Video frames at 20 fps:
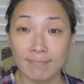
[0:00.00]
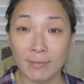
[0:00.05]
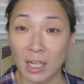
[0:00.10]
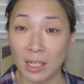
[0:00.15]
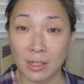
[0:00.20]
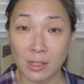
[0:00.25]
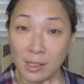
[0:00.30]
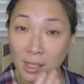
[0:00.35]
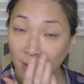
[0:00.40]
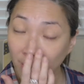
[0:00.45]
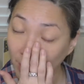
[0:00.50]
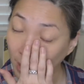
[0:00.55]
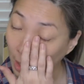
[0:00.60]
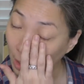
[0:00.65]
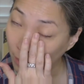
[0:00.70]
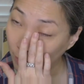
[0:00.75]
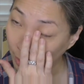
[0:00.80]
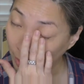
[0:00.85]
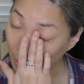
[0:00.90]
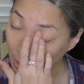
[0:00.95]
I just haven't
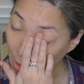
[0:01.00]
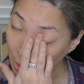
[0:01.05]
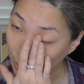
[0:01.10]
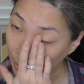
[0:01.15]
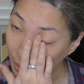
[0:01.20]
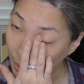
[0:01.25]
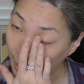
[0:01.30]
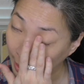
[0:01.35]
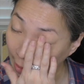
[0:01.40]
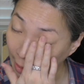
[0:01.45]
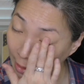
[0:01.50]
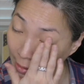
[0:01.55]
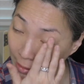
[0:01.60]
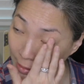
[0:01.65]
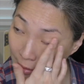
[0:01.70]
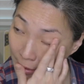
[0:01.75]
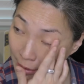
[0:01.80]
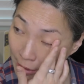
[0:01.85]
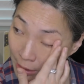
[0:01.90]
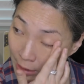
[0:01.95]
gotten around to it,
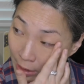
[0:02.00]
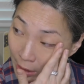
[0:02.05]
and